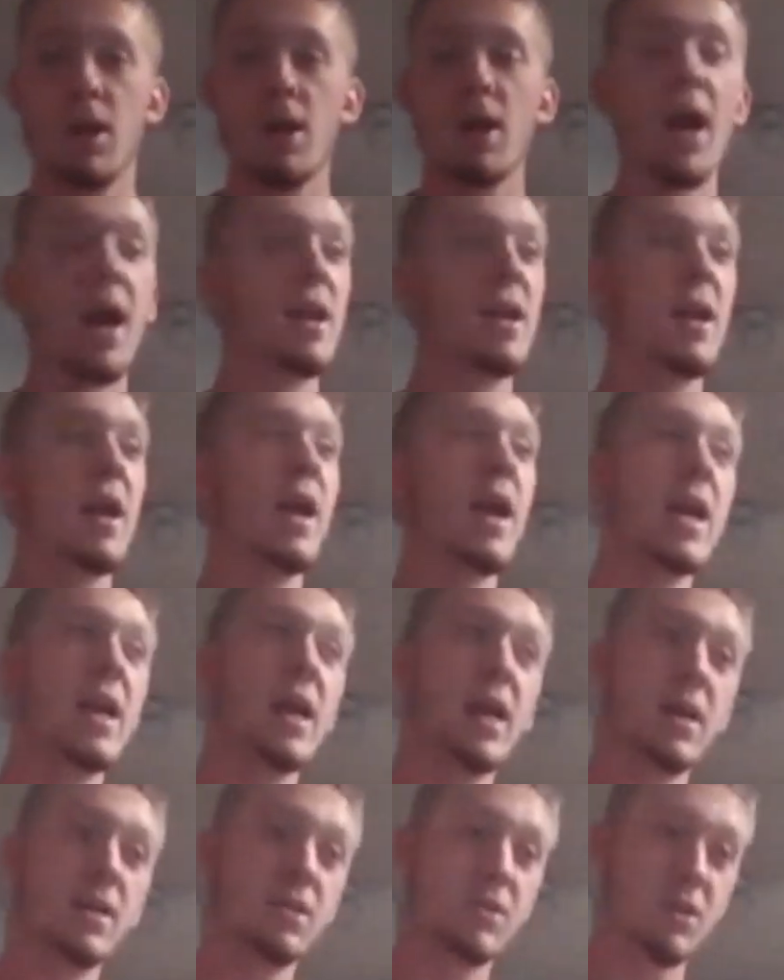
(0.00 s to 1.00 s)
And it
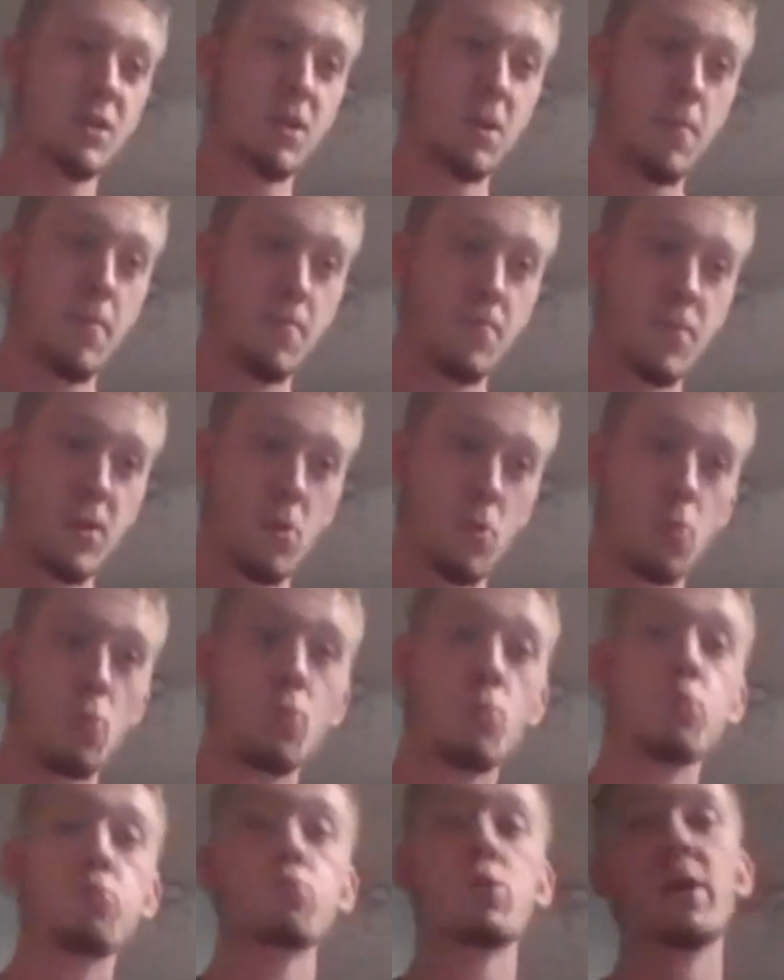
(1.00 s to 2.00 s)
is
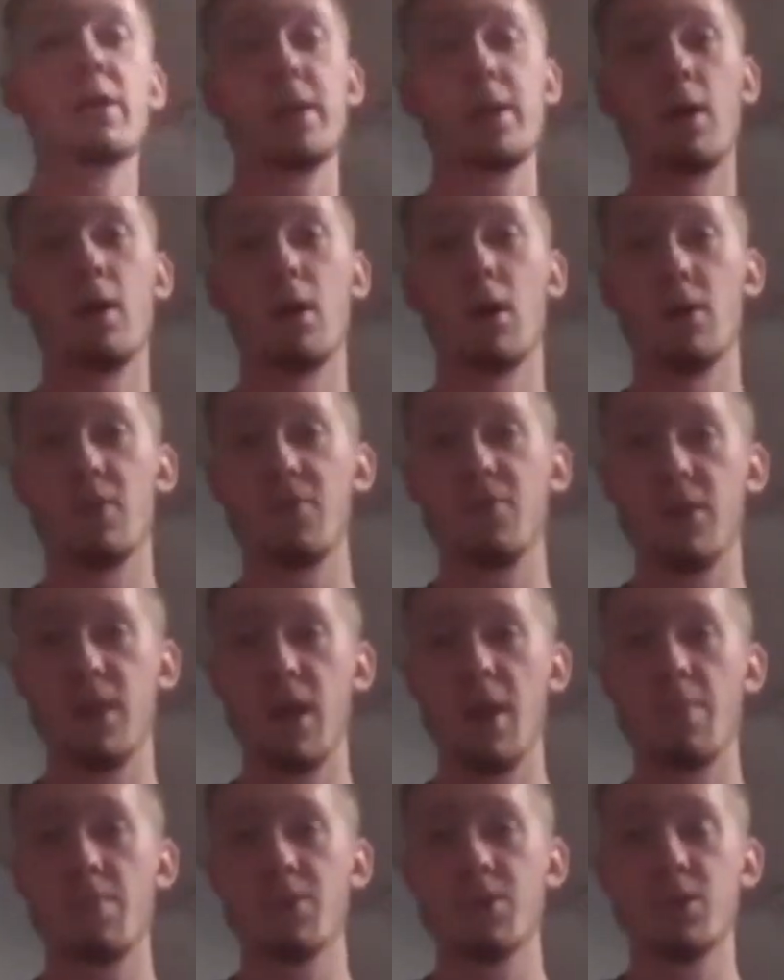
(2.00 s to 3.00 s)
really hard for
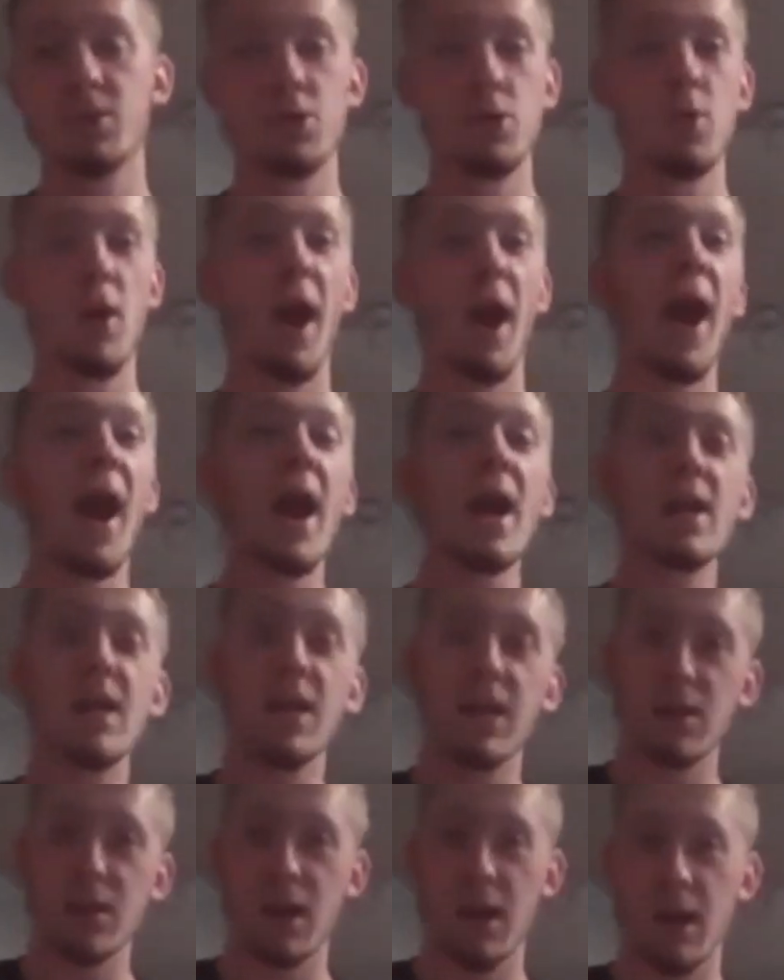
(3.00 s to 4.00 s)
them to do
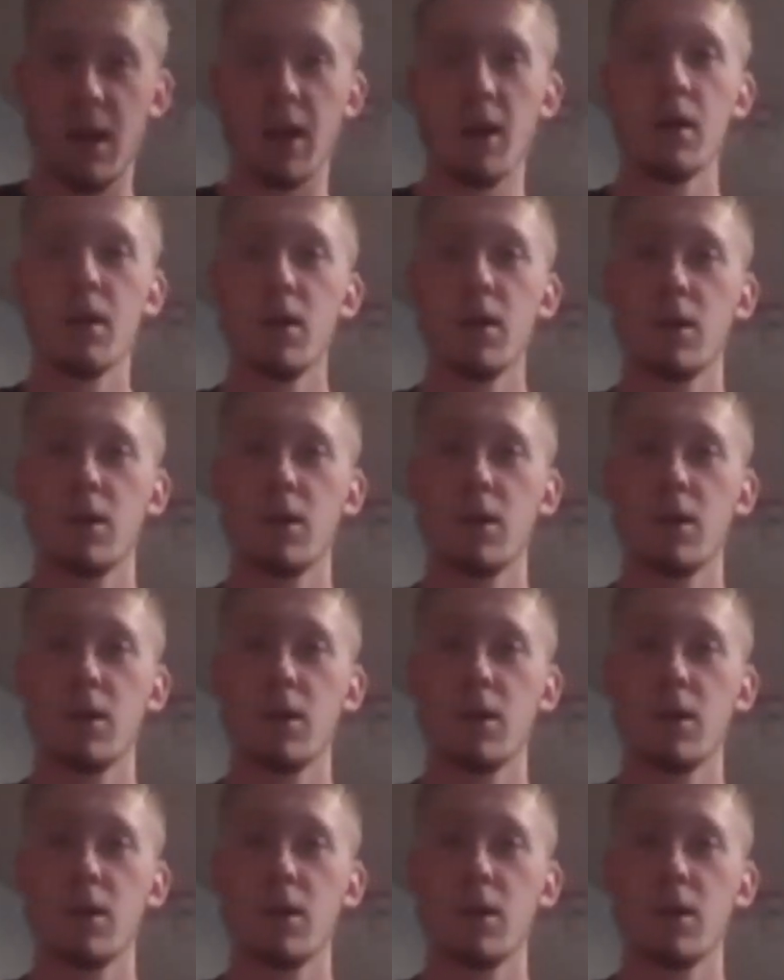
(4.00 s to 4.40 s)
anything